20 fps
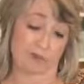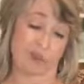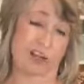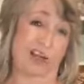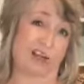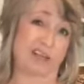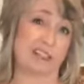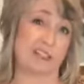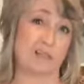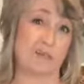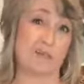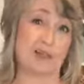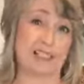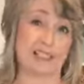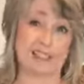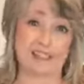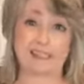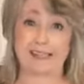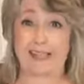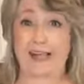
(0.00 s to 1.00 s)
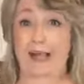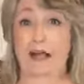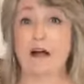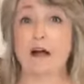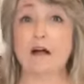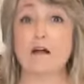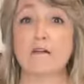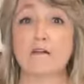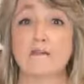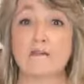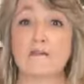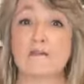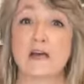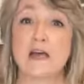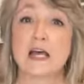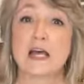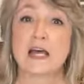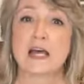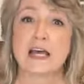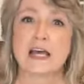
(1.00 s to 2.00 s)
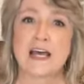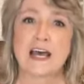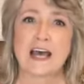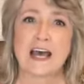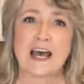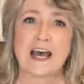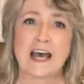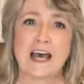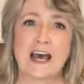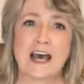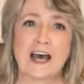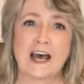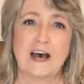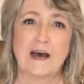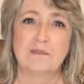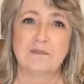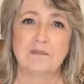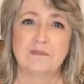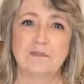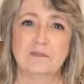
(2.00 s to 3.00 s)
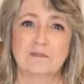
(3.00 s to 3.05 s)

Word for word: talking to myself. Um,